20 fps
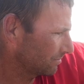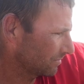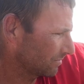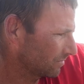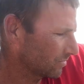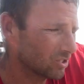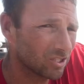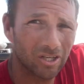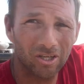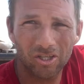
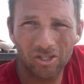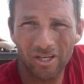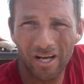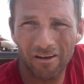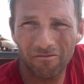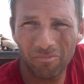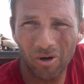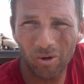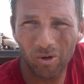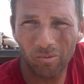center
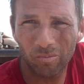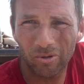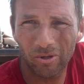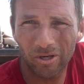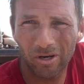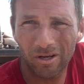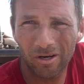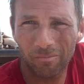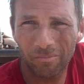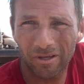drive motor put
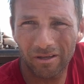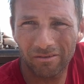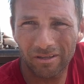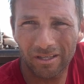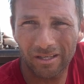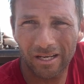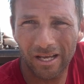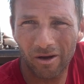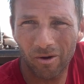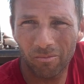on a pivot,
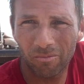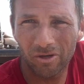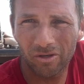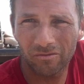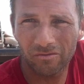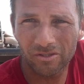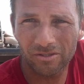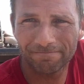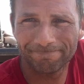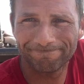and now it
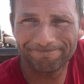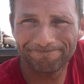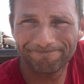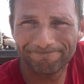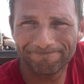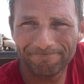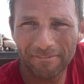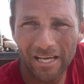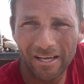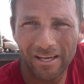moves.
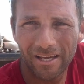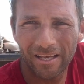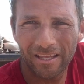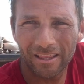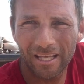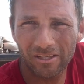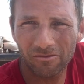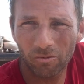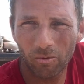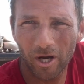
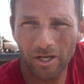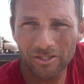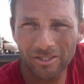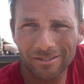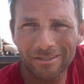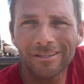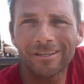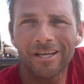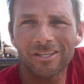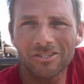Thanks for watching.
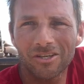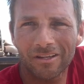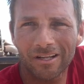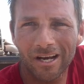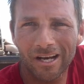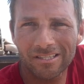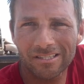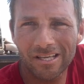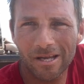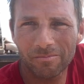Catch you on the
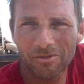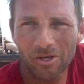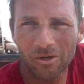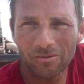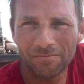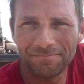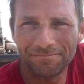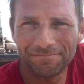next episode.